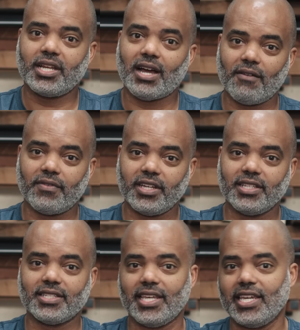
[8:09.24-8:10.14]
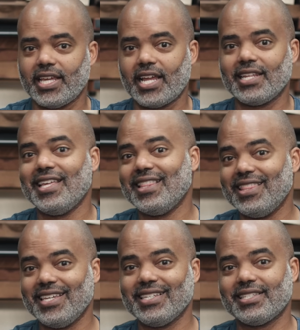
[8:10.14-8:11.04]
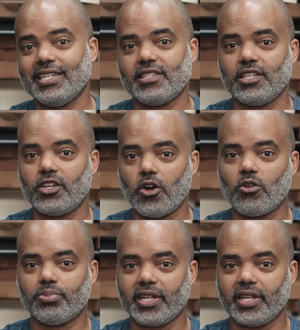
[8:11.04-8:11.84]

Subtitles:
confident in saying that this is the GOAT